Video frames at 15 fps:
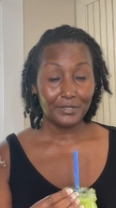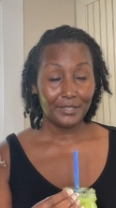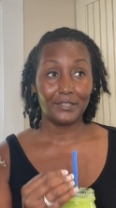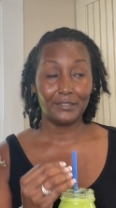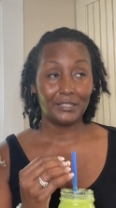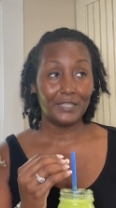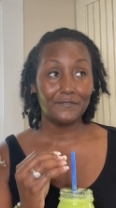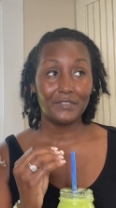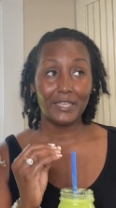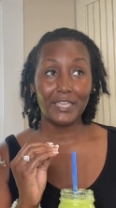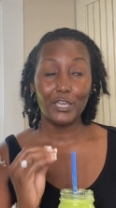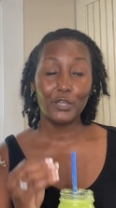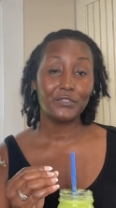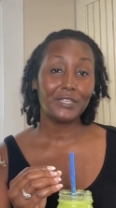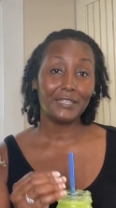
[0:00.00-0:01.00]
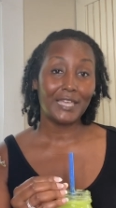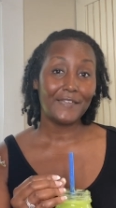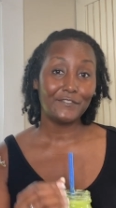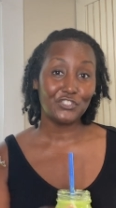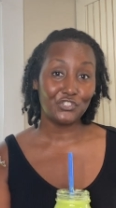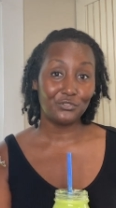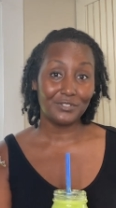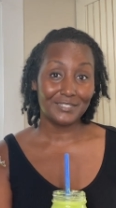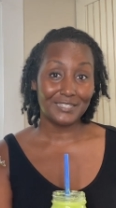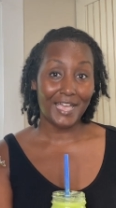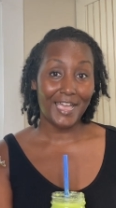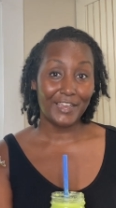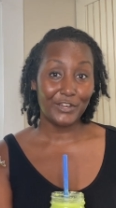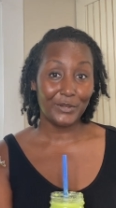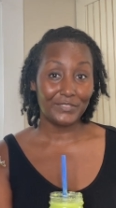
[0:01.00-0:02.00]
Live the healthy life that you
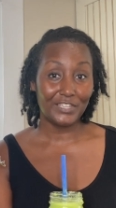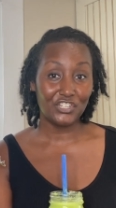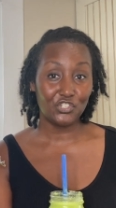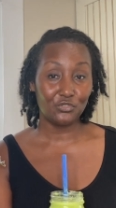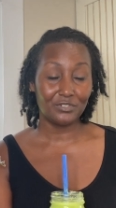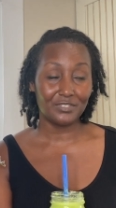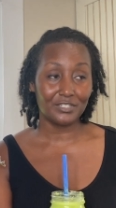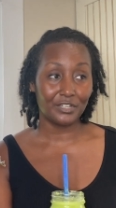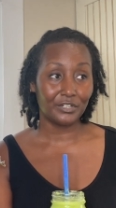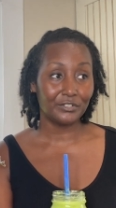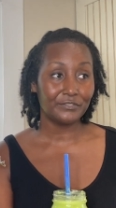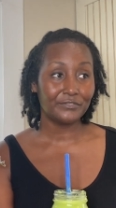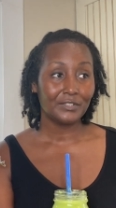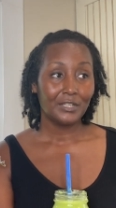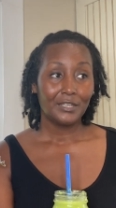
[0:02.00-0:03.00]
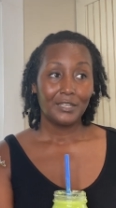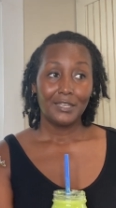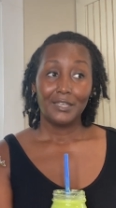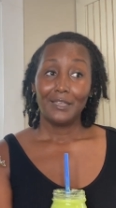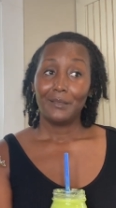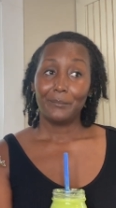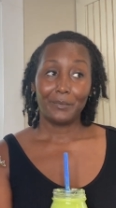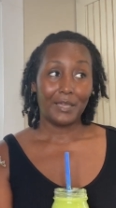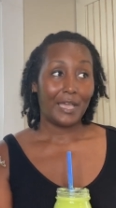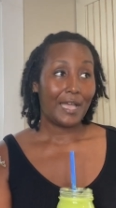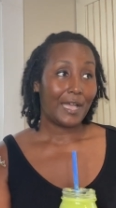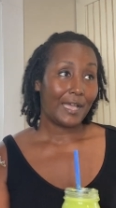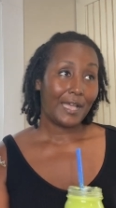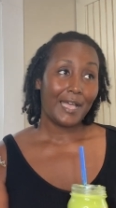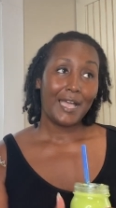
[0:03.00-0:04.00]
desire and that you deserve. But
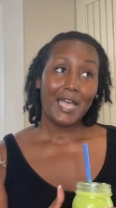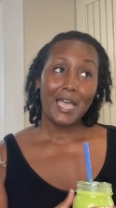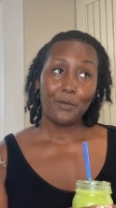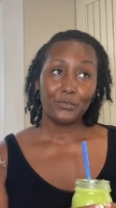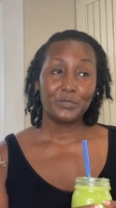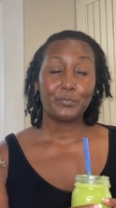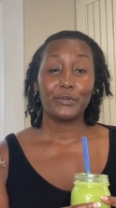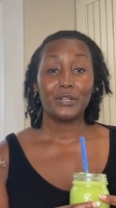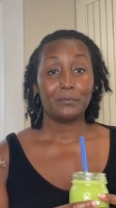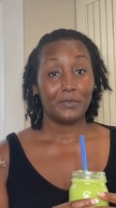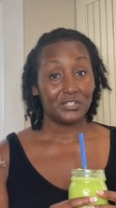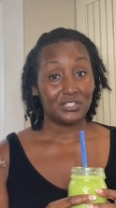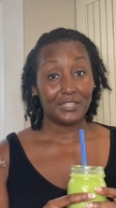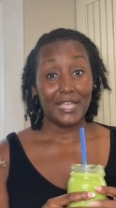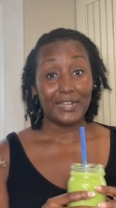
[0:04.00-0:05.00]
I was pretty much like